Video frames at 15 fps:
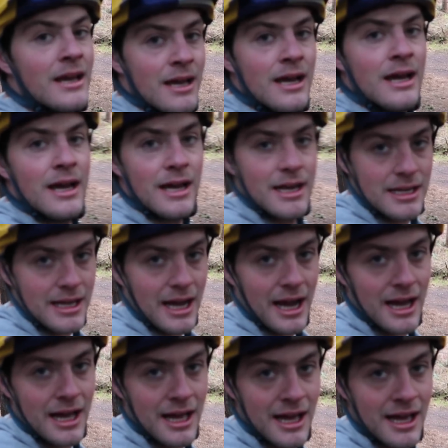track. Once it's
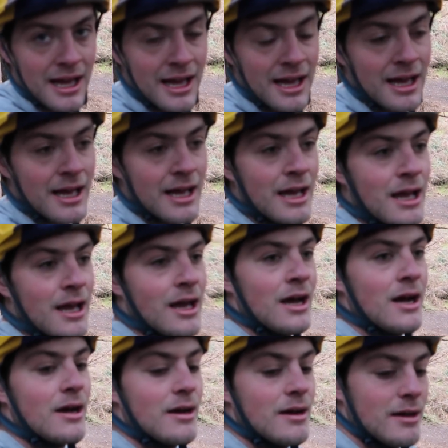in,
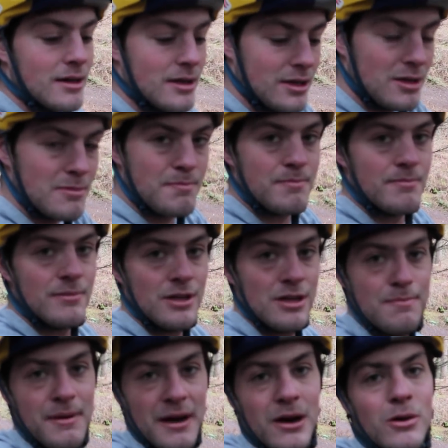you'll be able to go so far. You
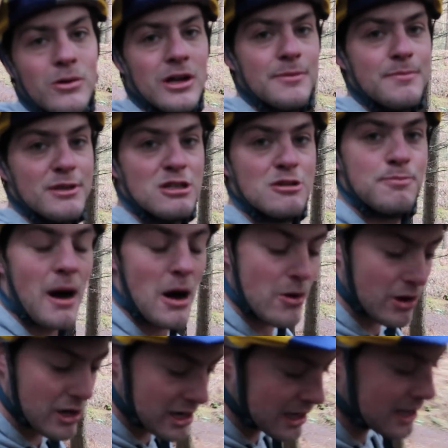build a
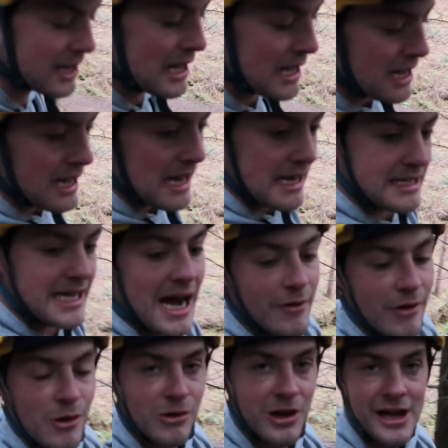bespoke
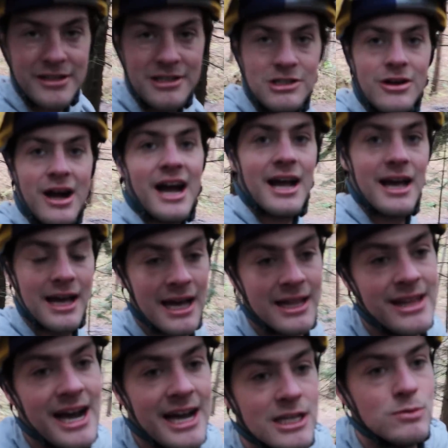downhill cutty track,
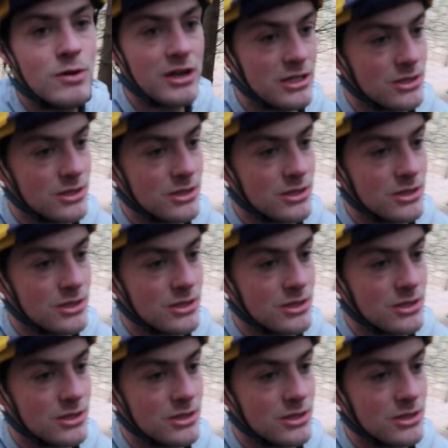and that is what